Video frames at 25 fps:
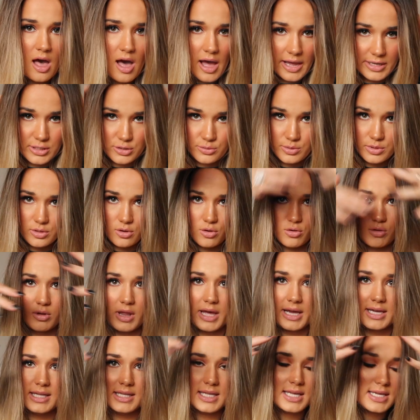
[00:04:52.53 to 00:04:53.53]
I do it all
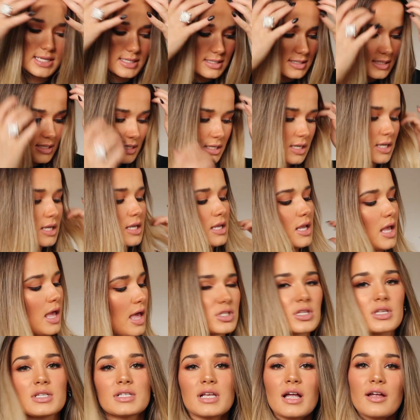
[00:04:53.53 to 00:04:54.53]
like this
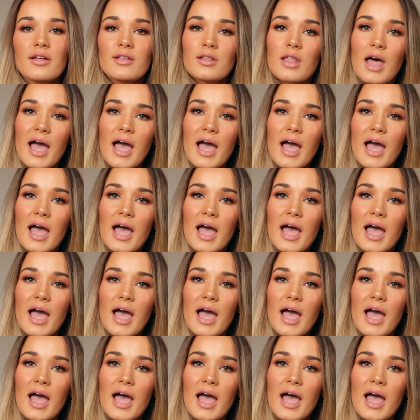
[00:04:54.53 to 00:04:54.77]
just because I